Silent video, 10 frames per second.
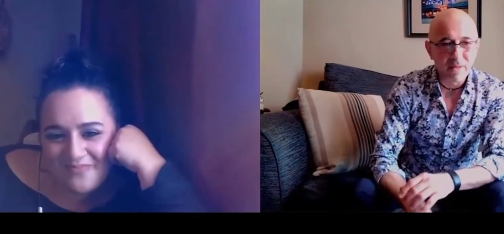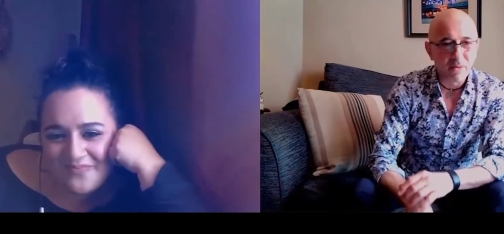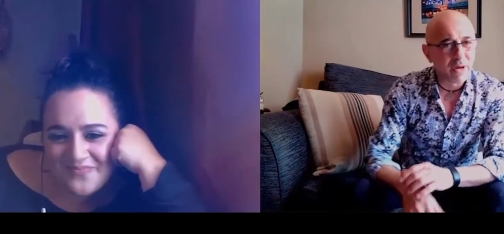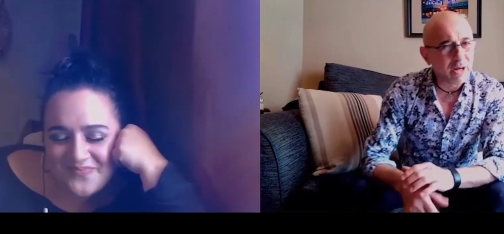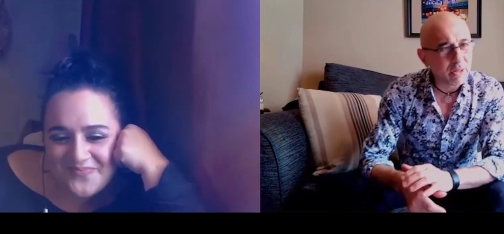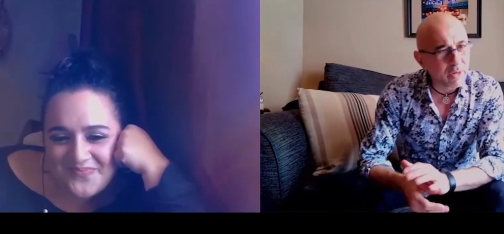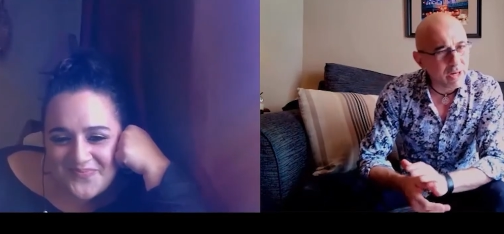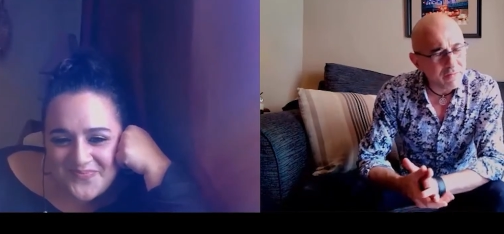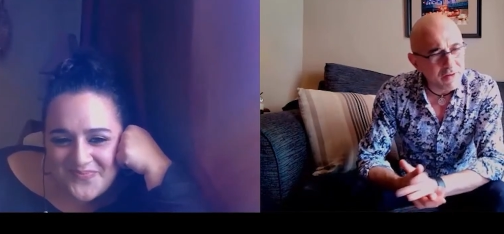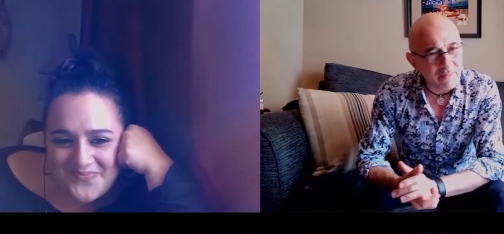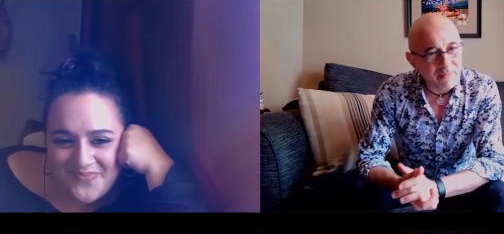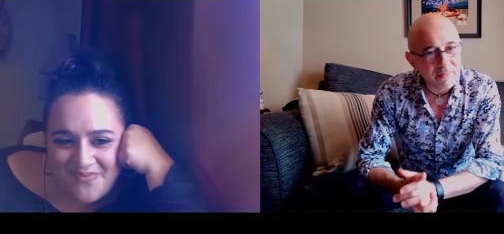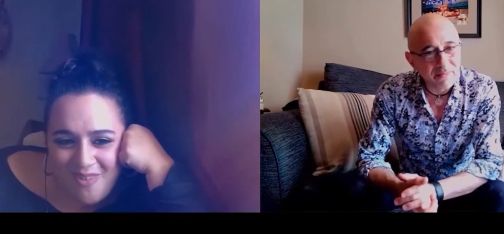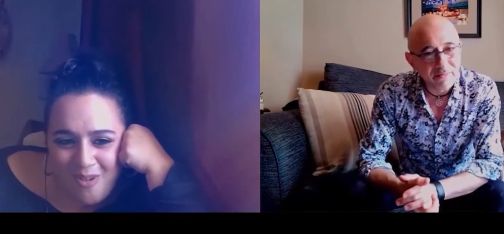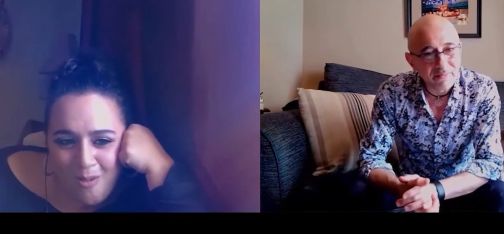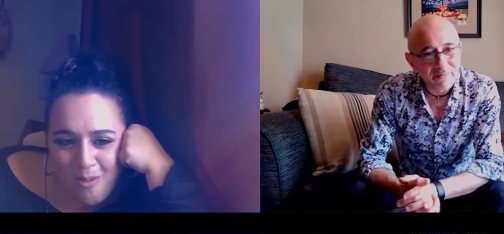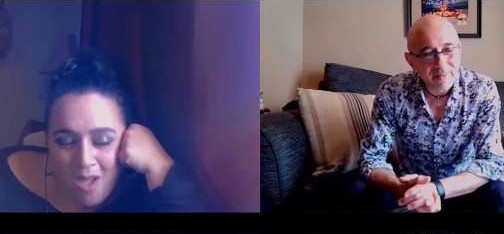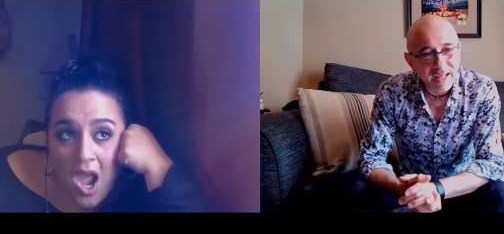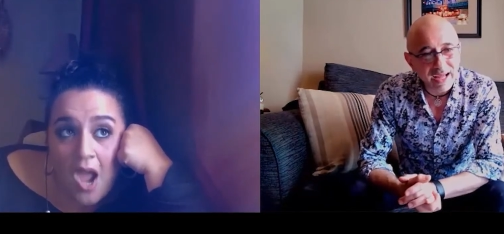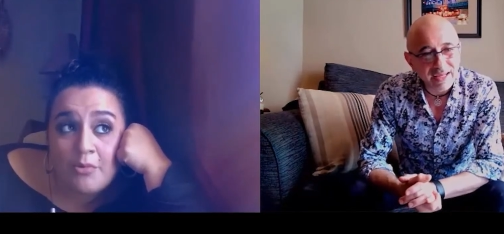Speaker 1: where where are you from?
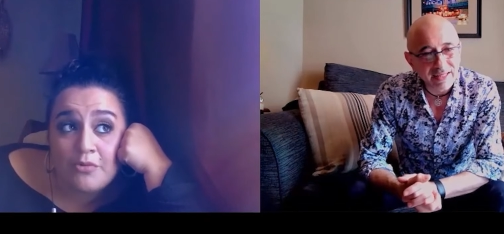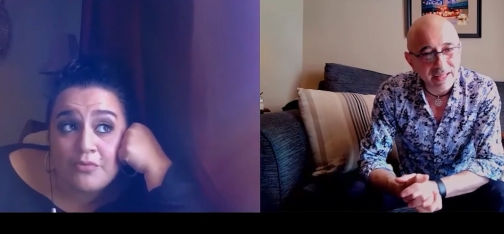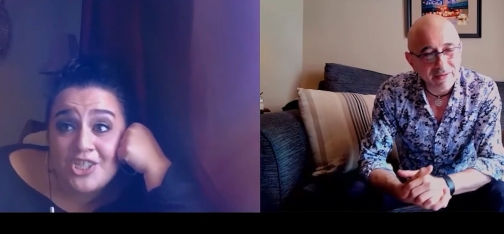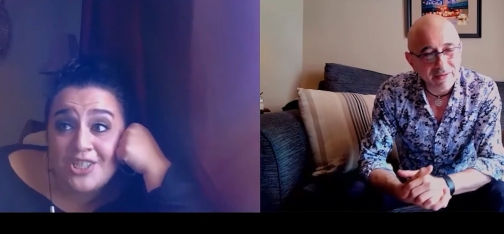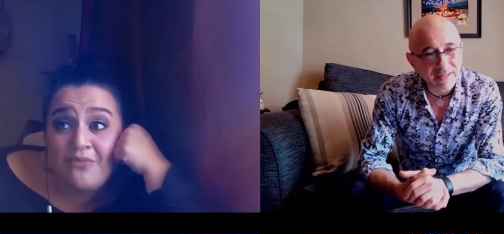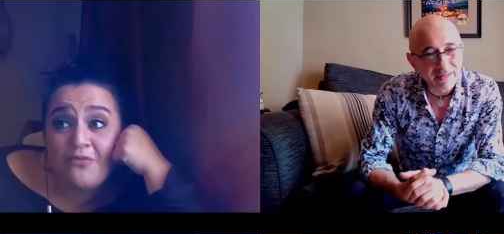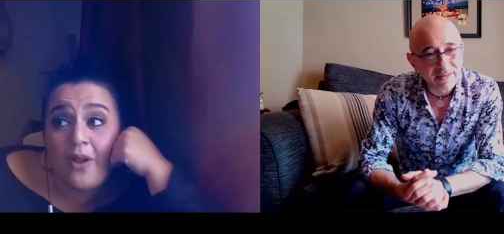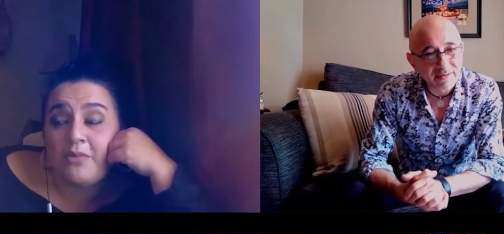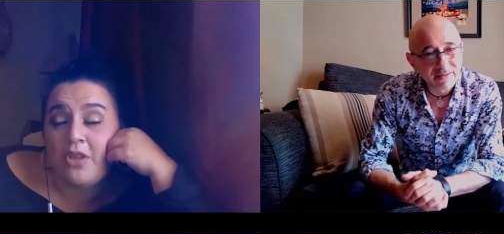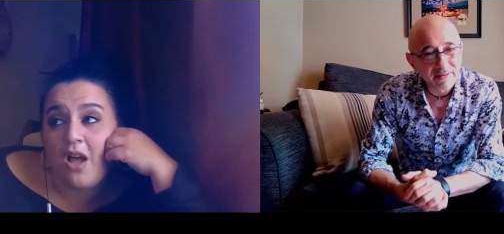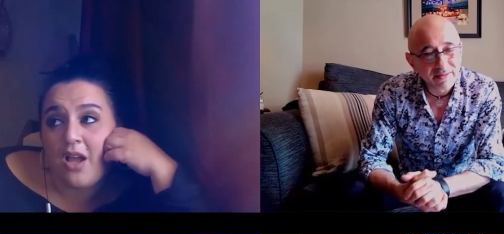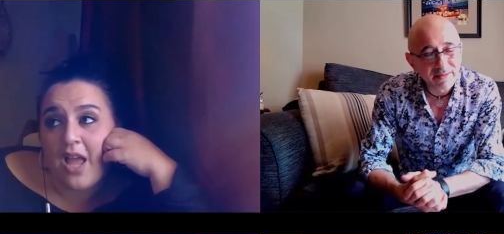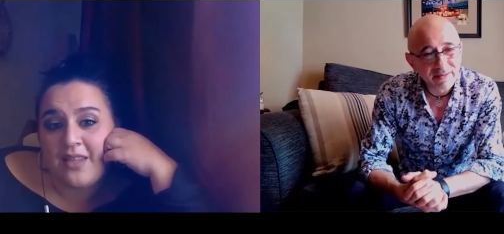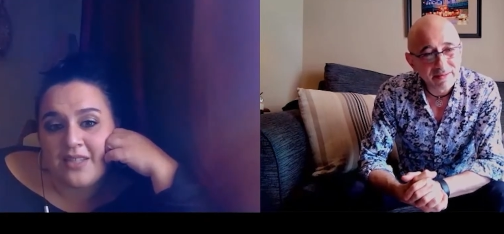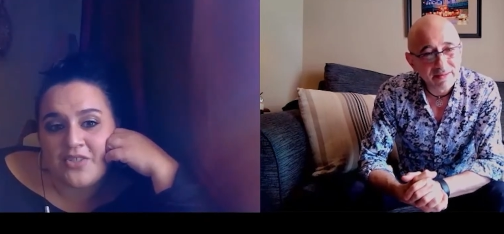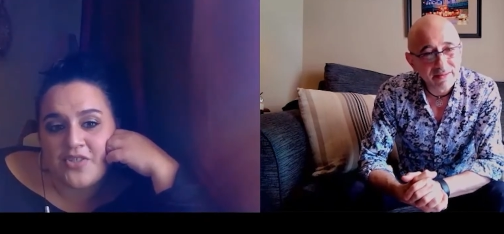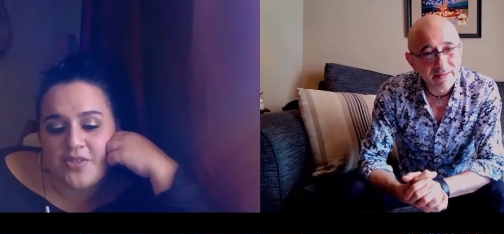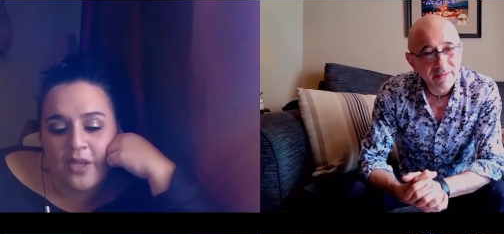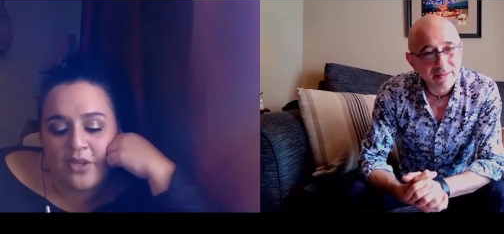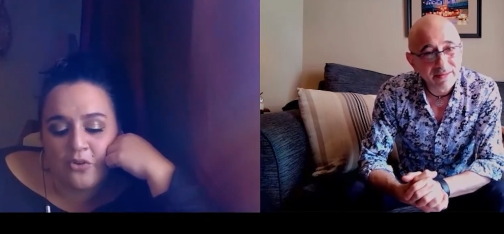
Speaker 2: I'm originally from Long Island,
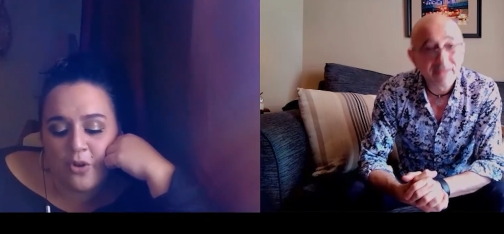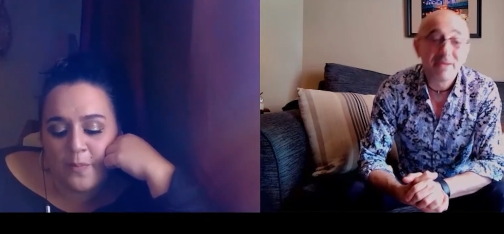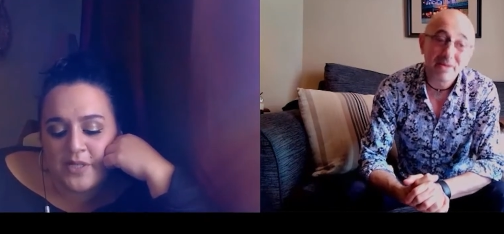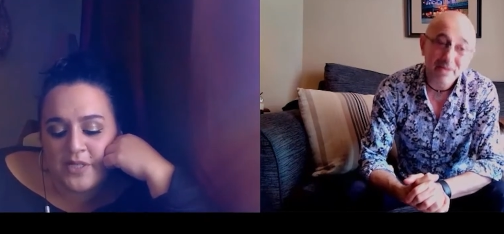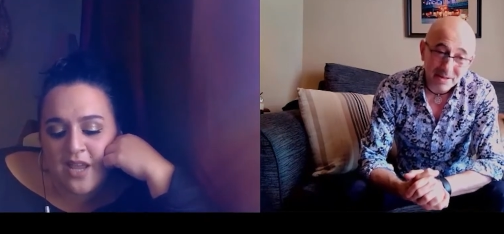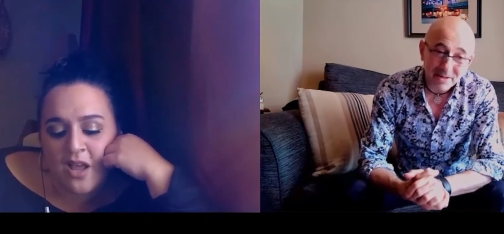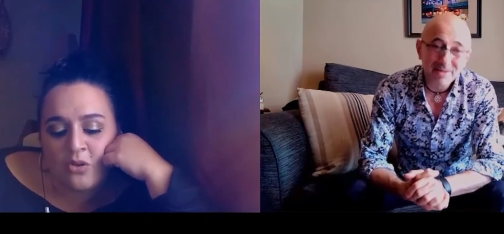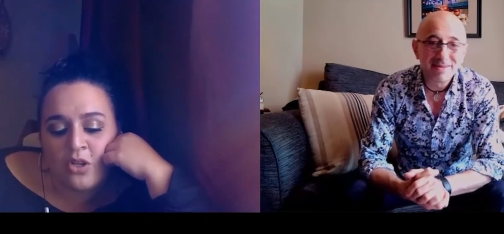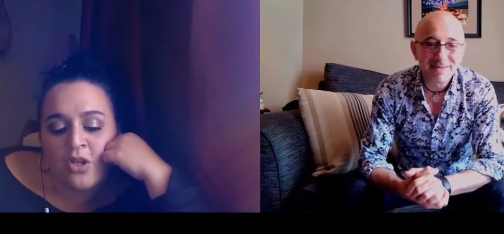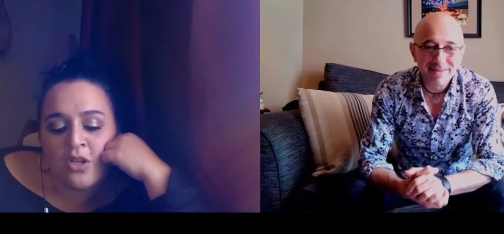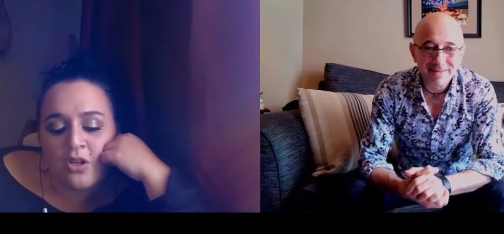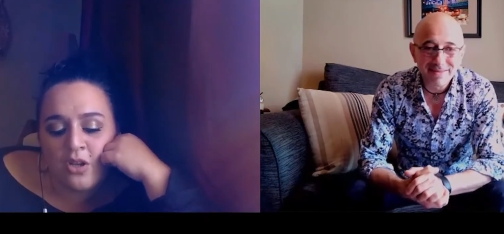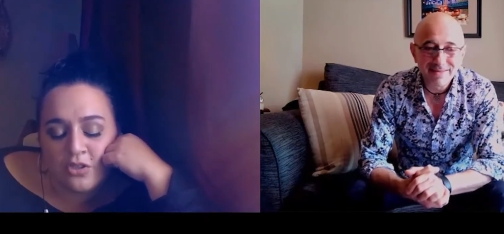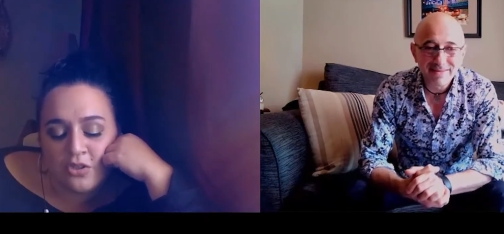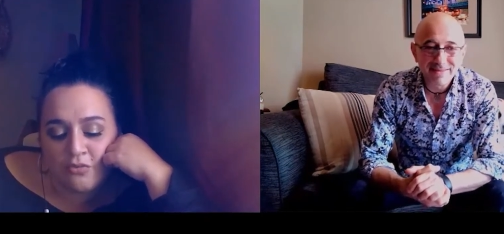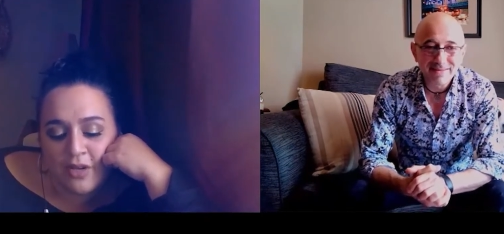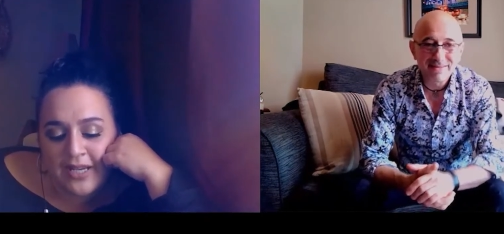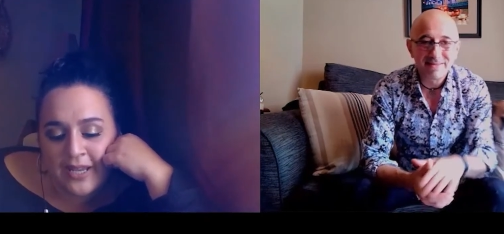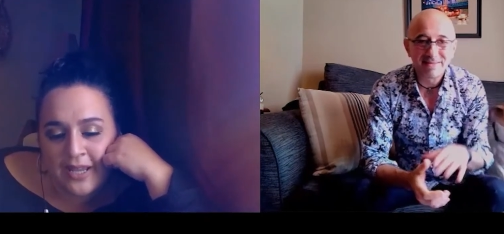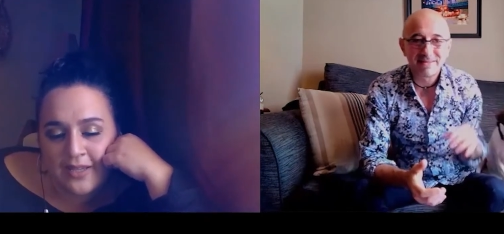so I grew up in a town called
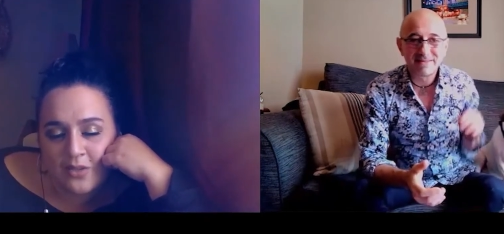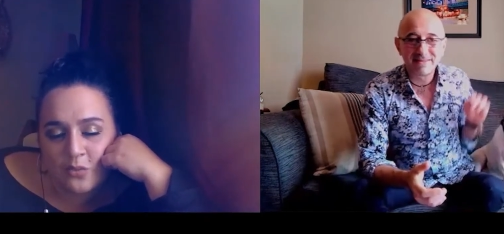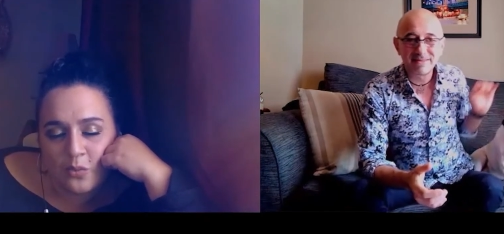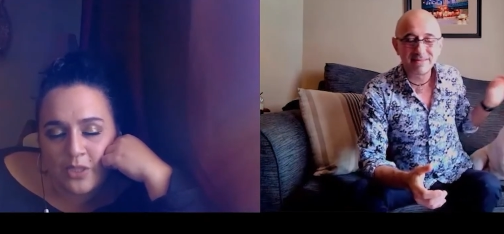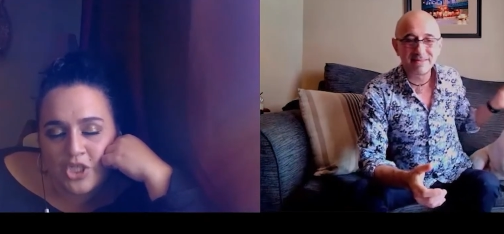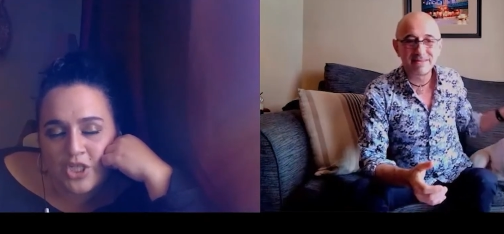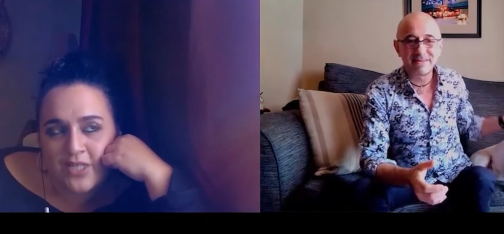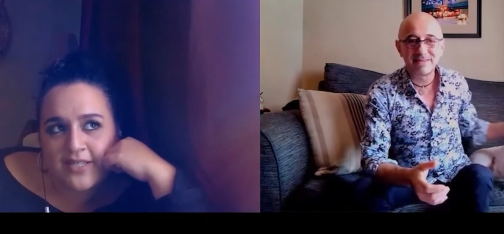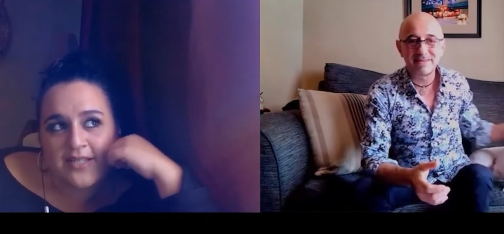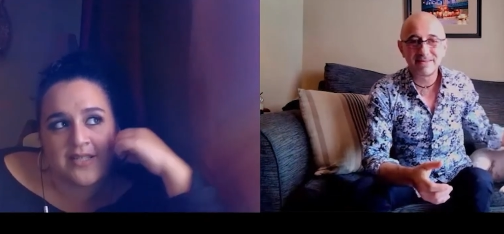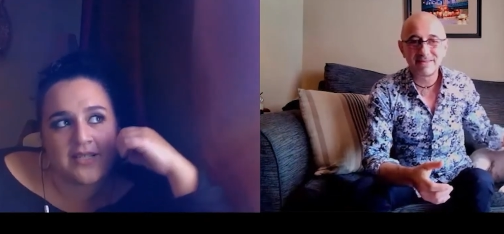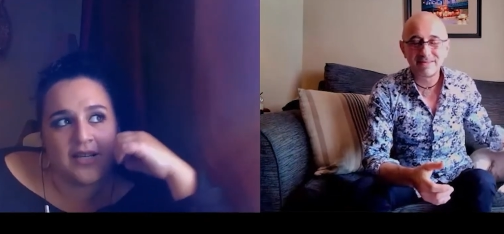Great Neck, which is